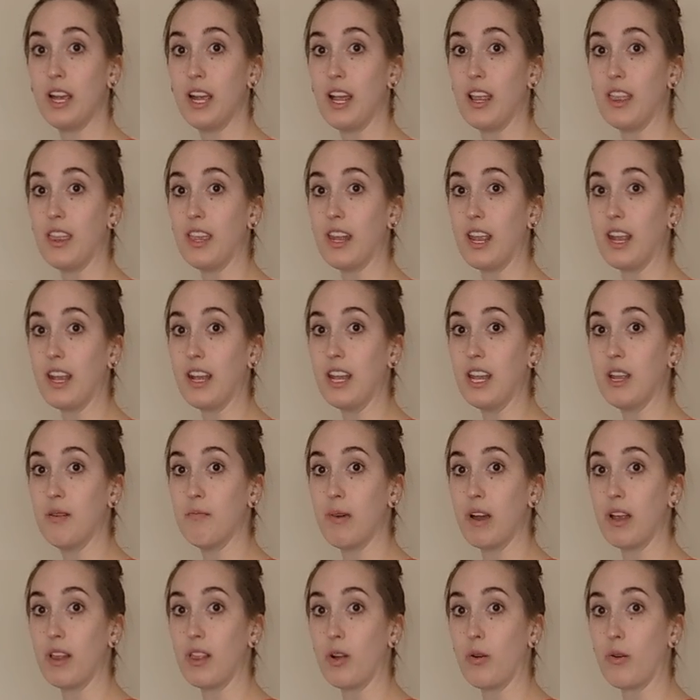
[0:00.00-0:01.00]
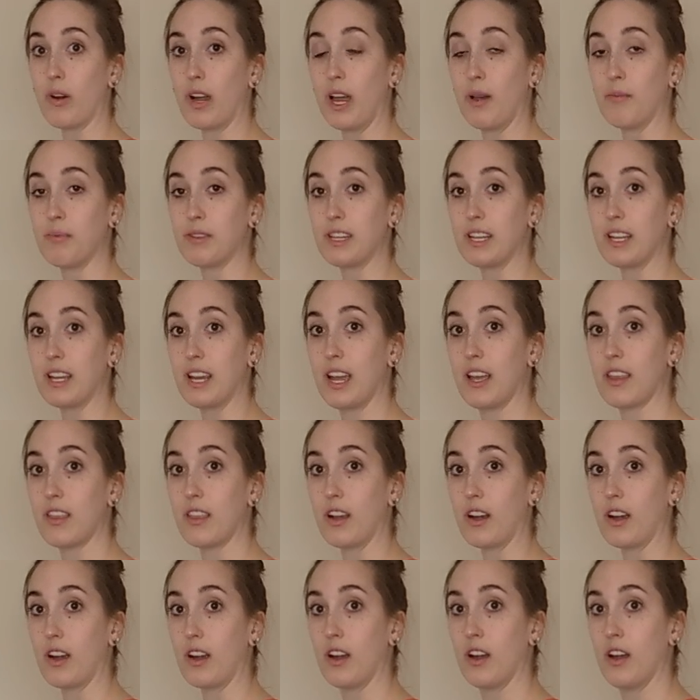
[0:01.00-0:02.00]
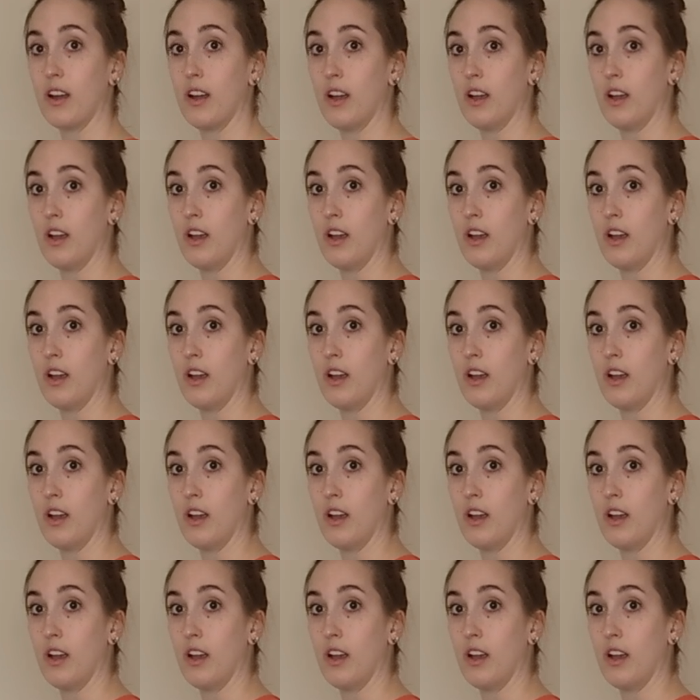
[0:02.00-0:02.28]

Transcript: and then I knit my lower abs together,